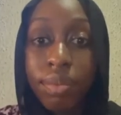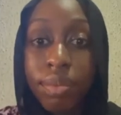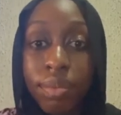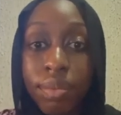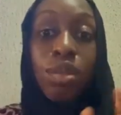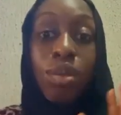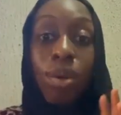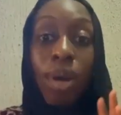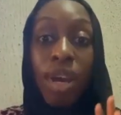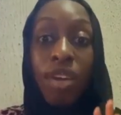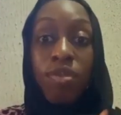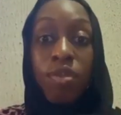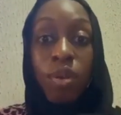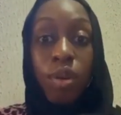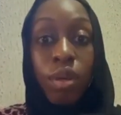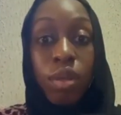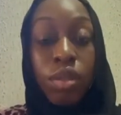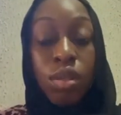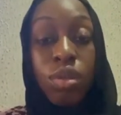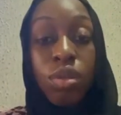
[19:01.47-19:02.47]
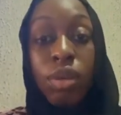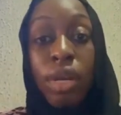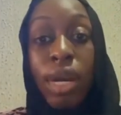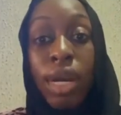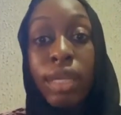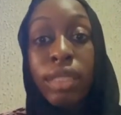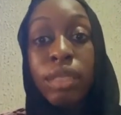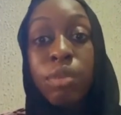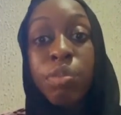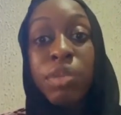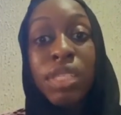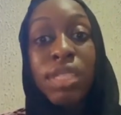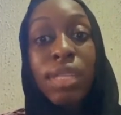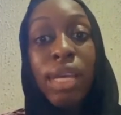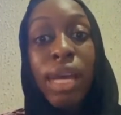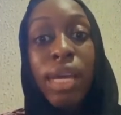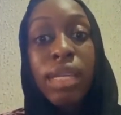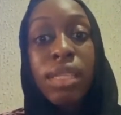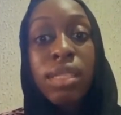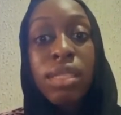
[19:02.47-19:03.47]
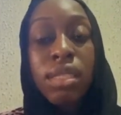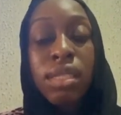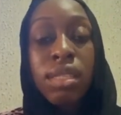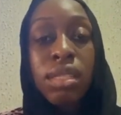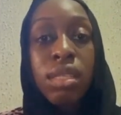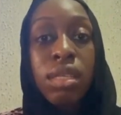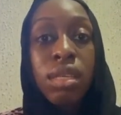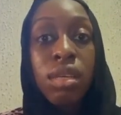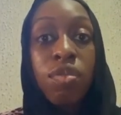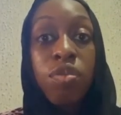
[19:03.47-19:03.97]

So I forgot to add, besides